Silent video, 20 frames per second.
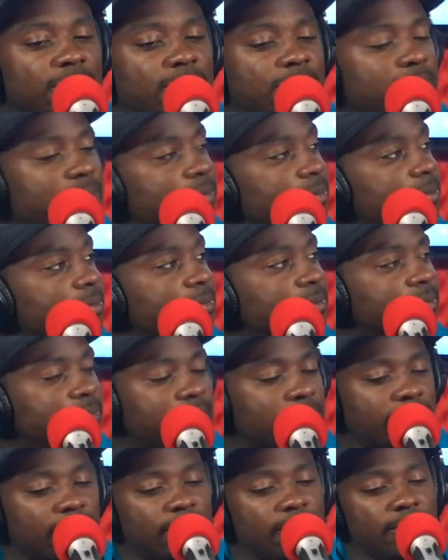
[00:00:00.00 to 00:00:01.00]

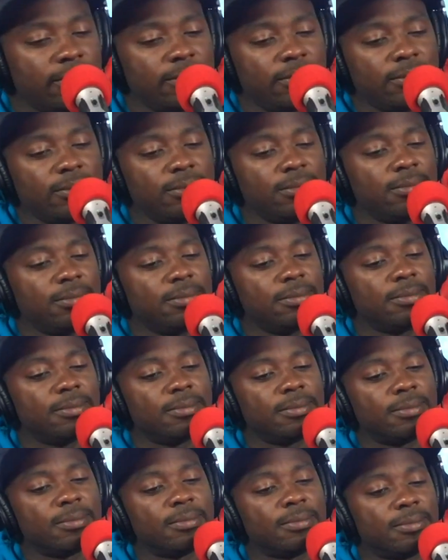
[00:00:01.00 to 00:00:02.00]

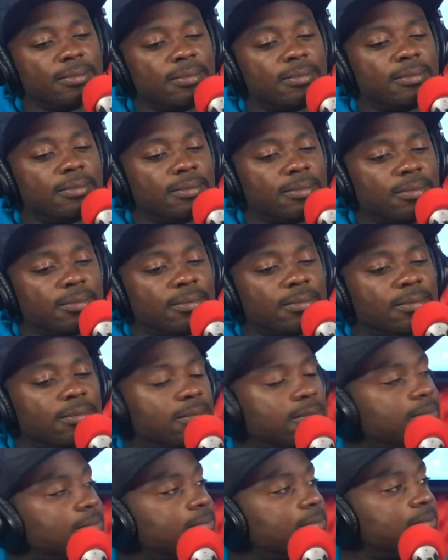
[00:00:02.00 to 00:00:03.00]

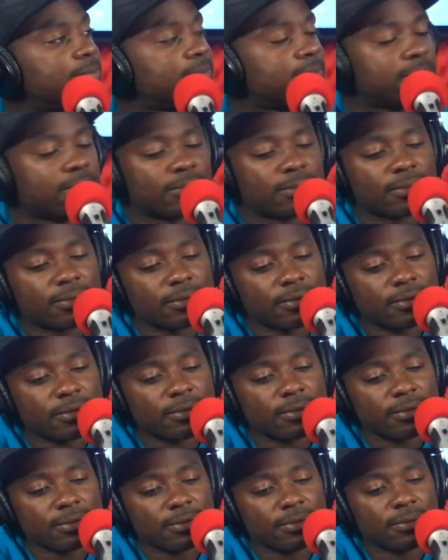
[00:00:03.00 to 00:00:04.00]

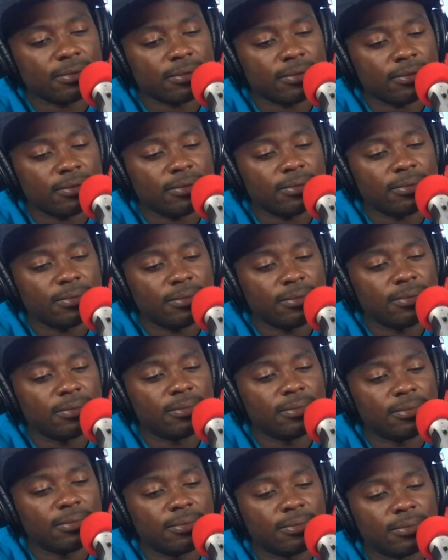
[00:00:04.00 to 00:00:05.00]

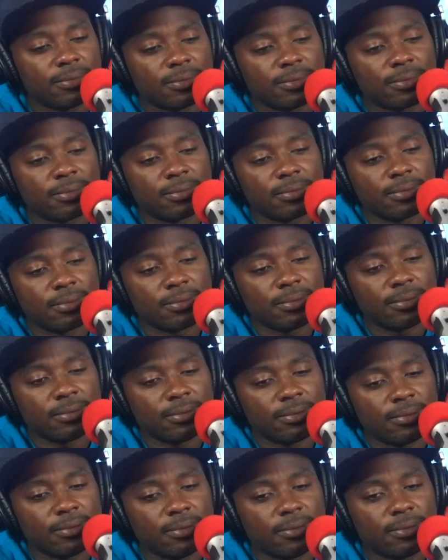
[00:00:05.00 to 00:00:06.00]

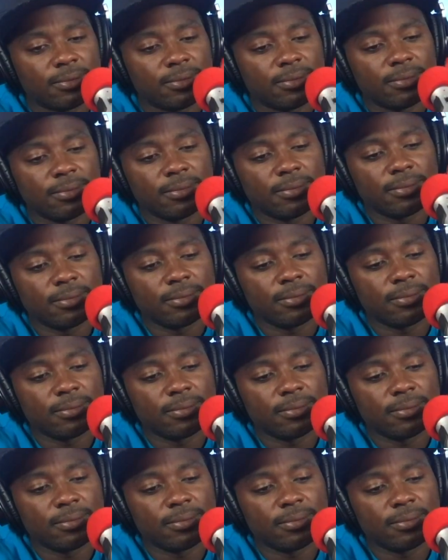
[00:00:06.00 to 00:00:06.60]
[no speech]